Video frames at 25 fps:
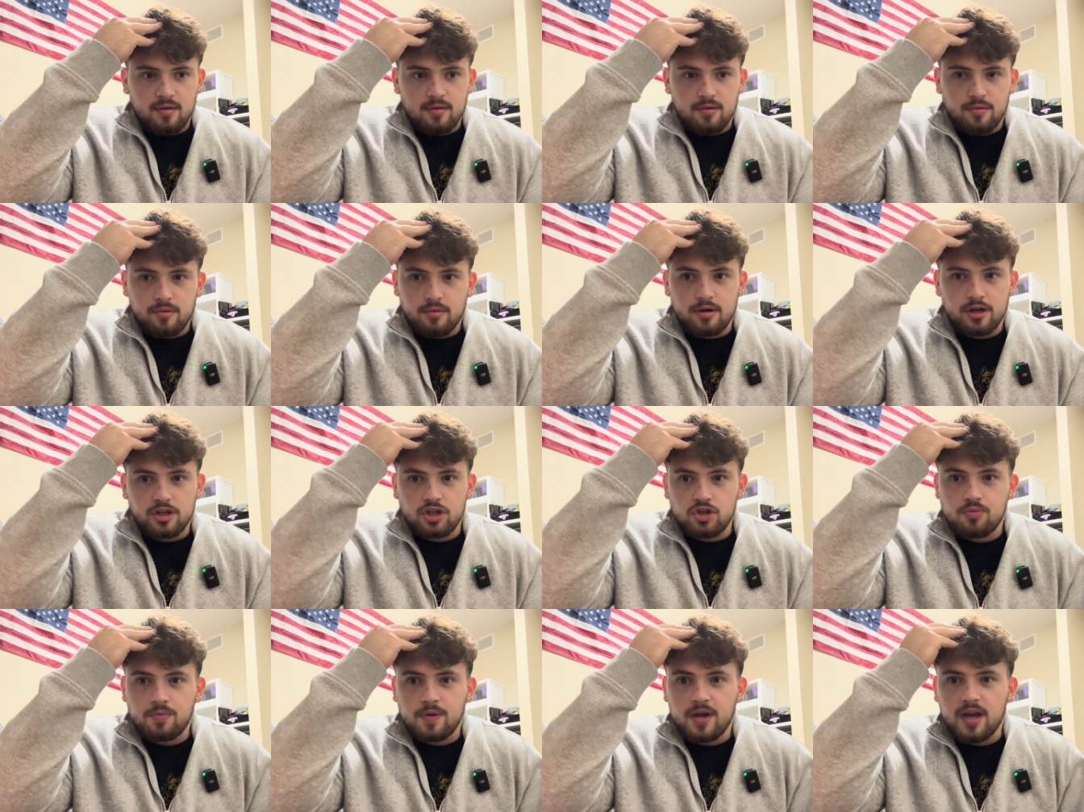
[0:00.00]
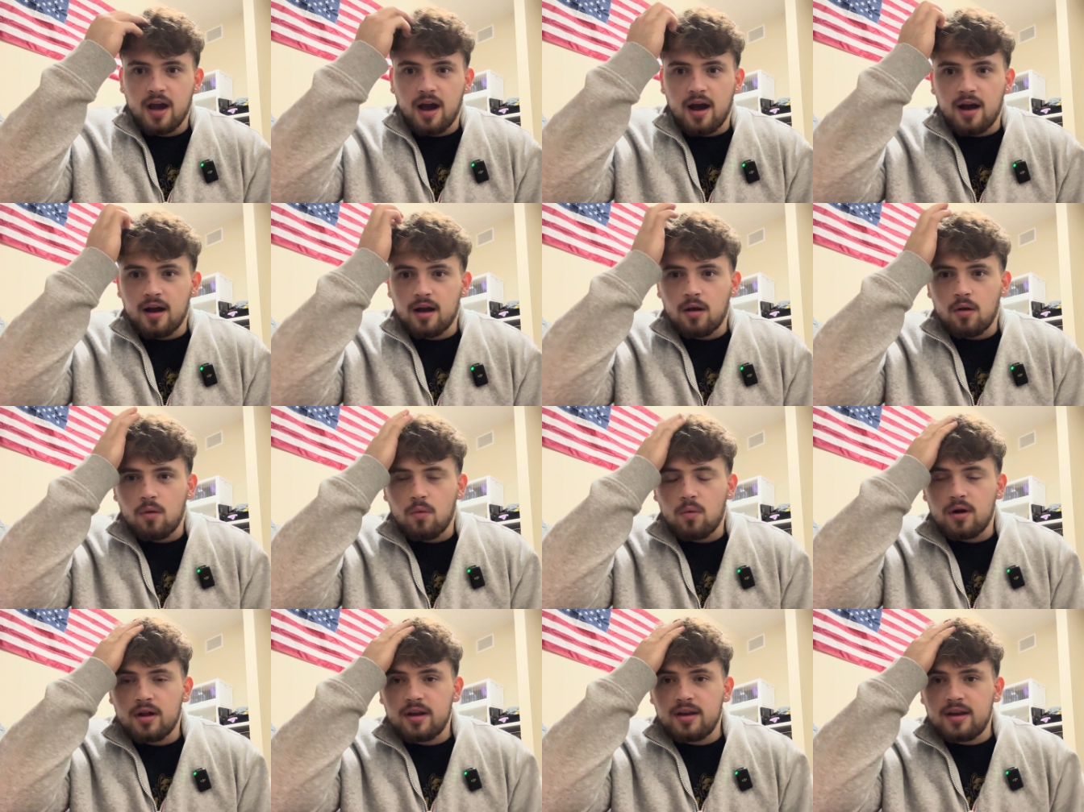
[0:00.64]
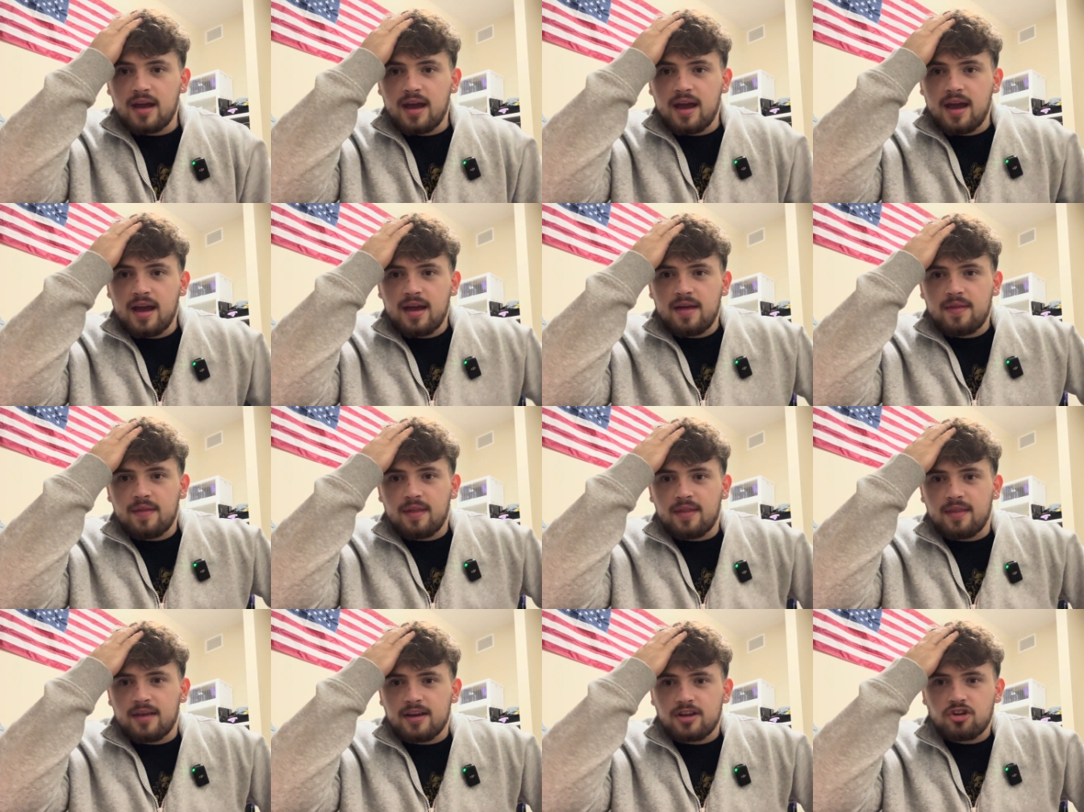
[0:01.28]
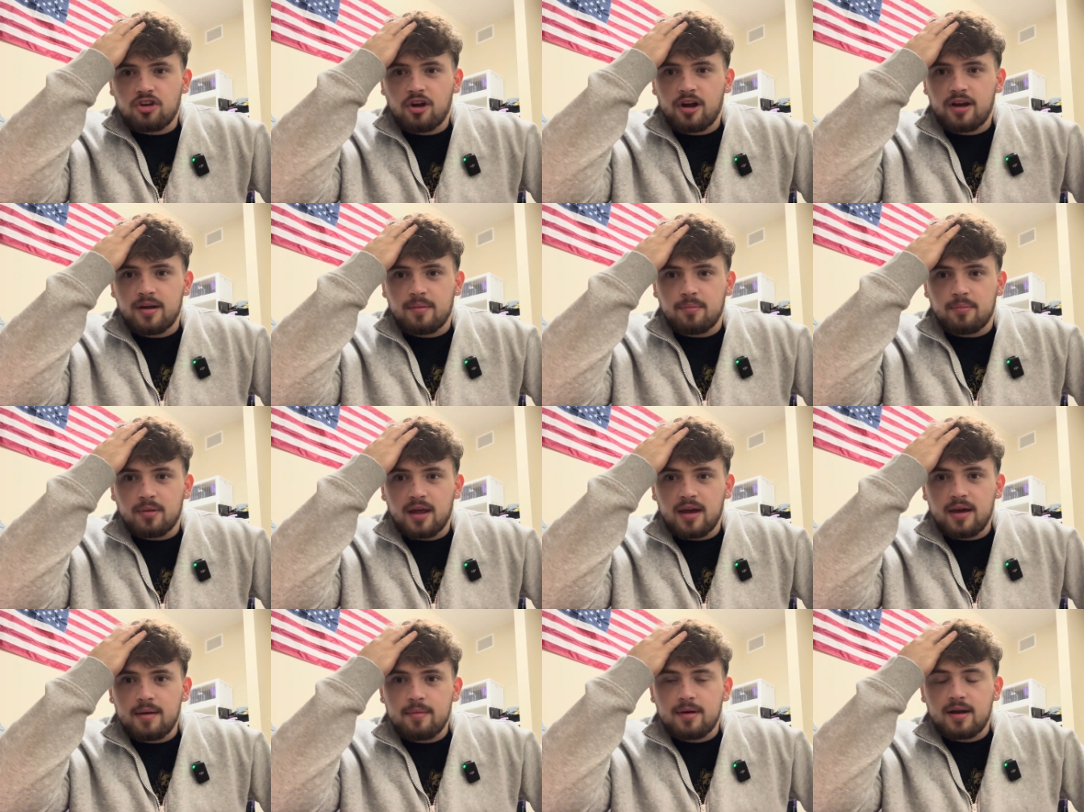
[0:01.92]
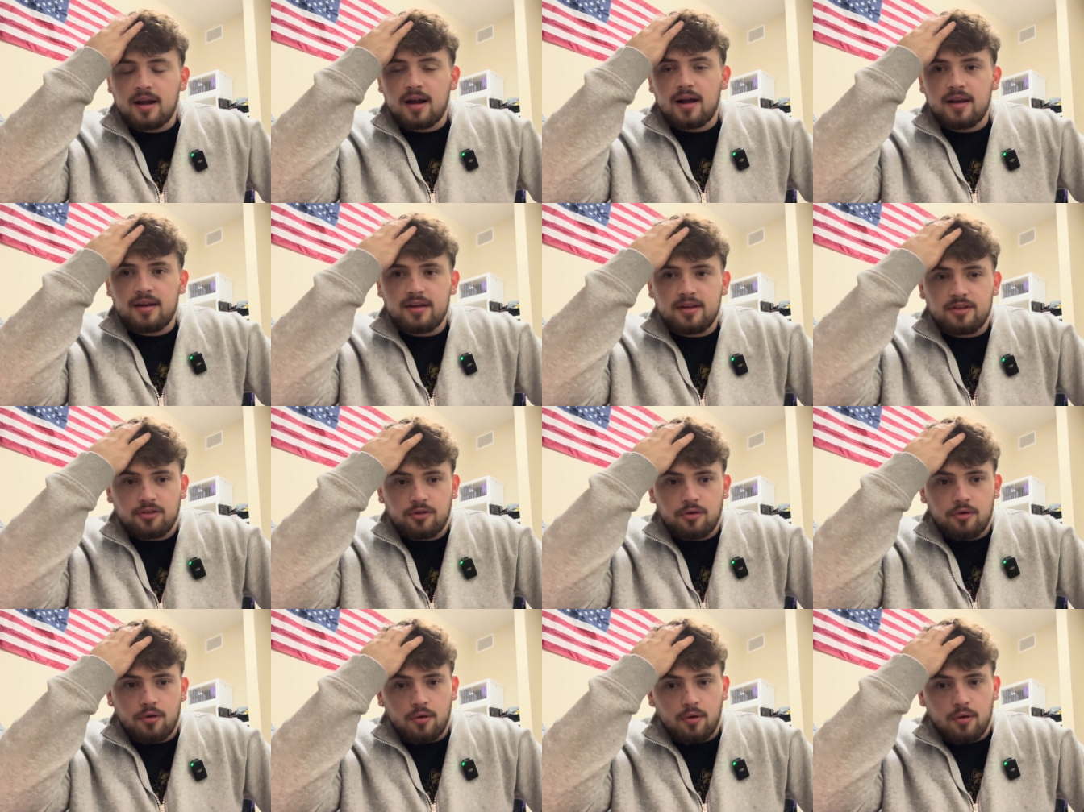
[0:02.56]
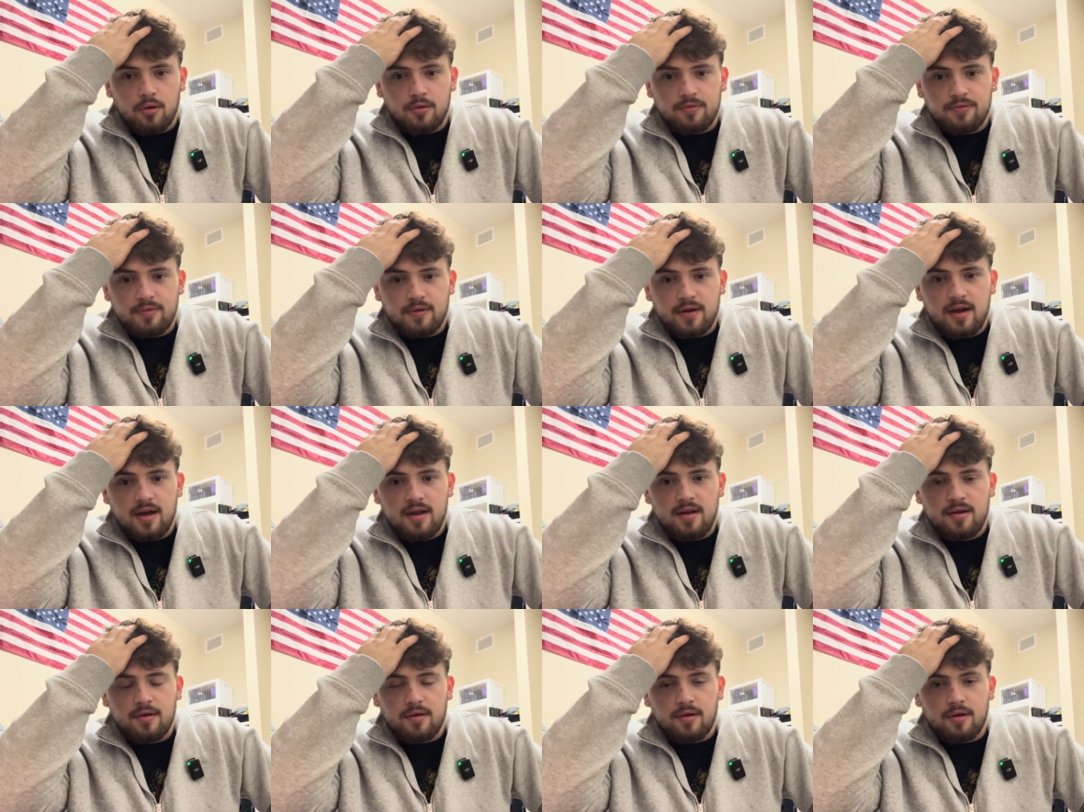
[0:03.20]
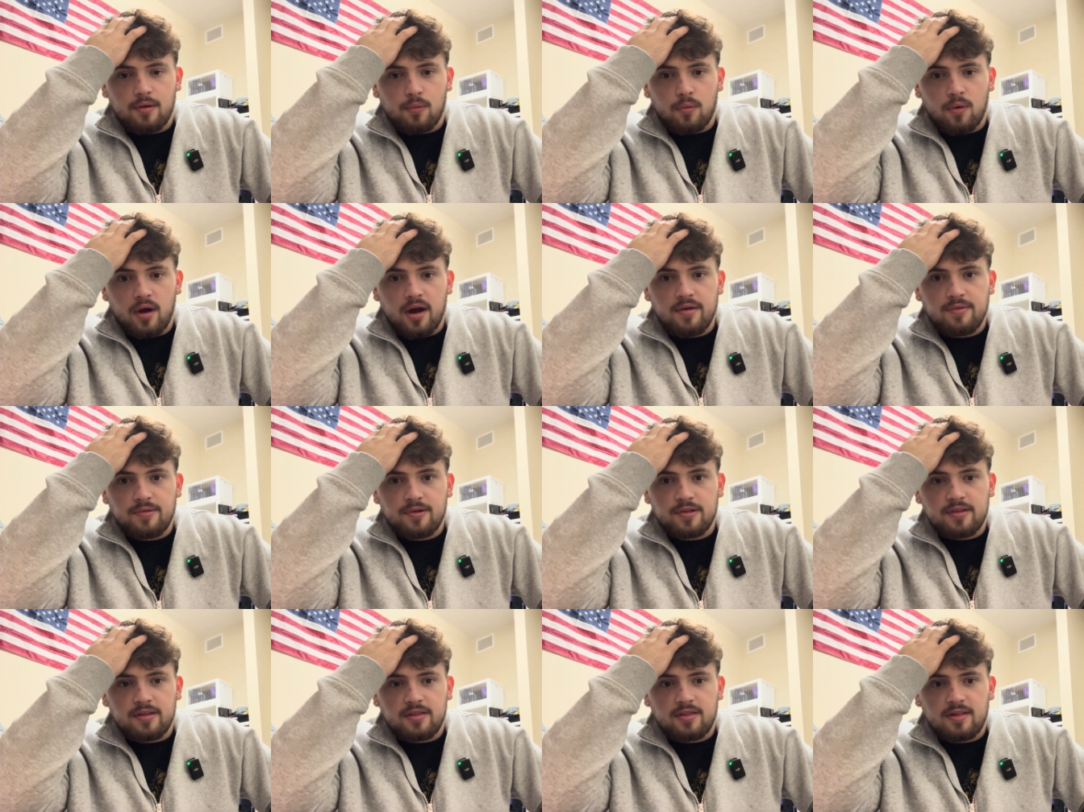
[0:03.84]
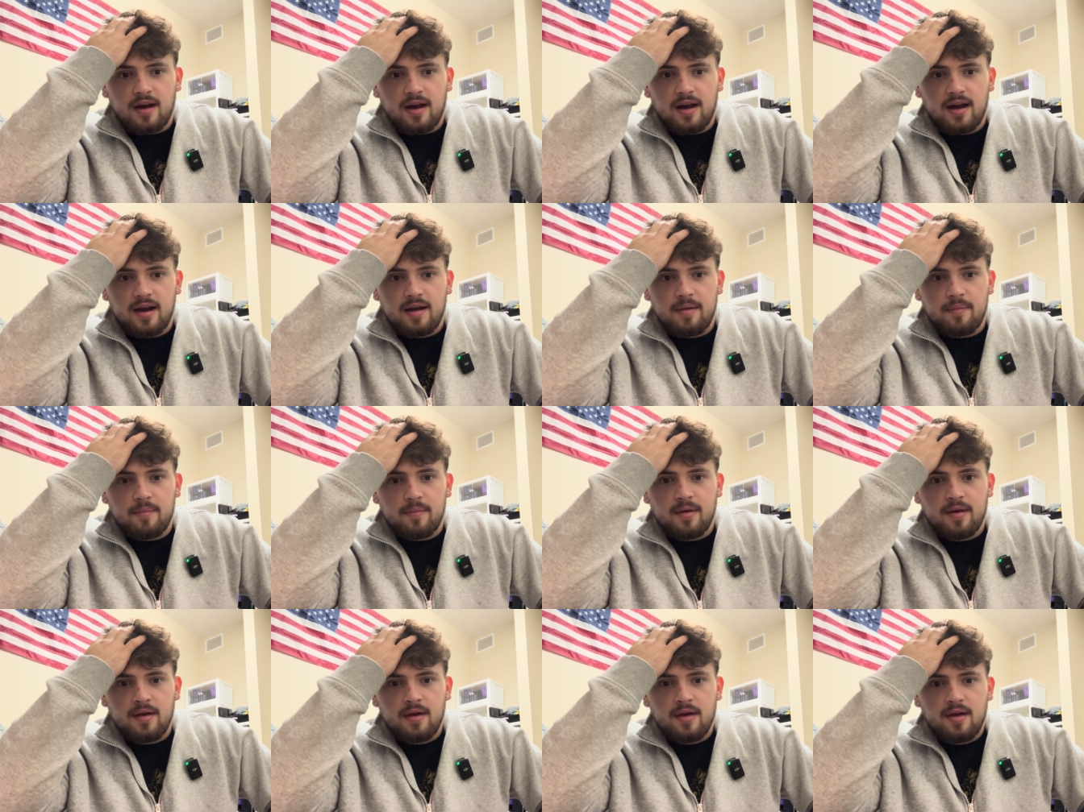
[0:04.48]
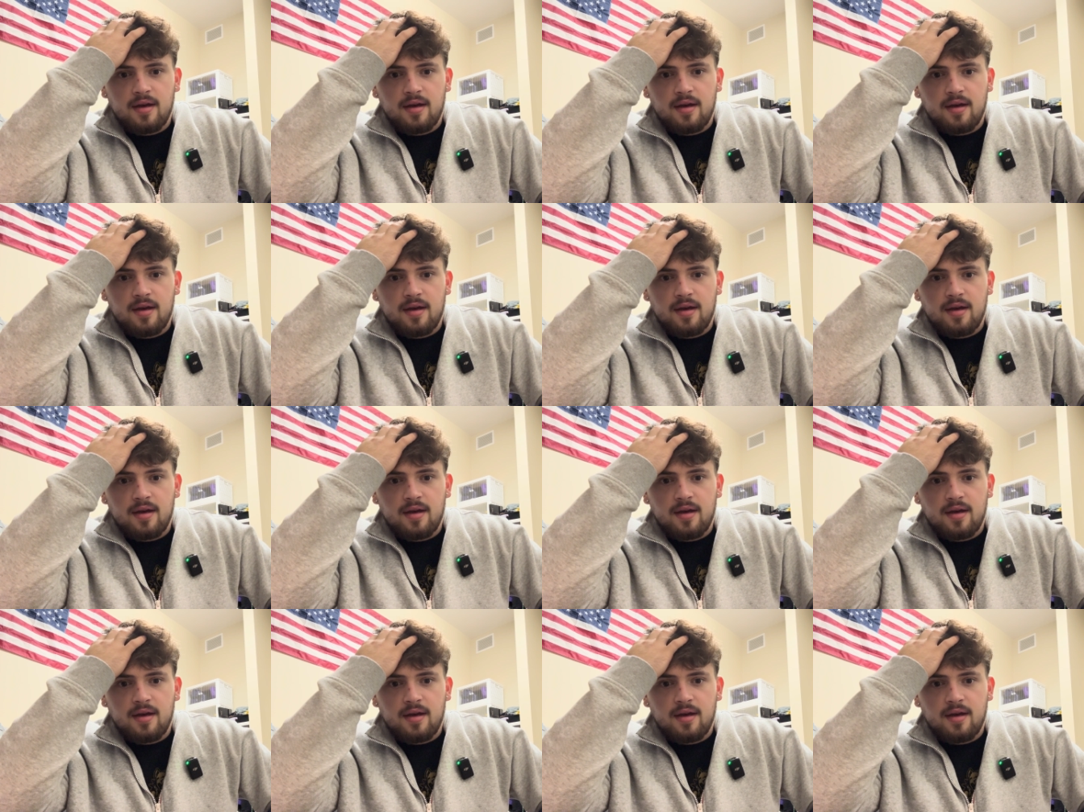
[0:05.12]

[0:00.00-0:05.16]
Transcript: Rich Piano one day, and then they tried to blame it on his girlfriend or wife at the time.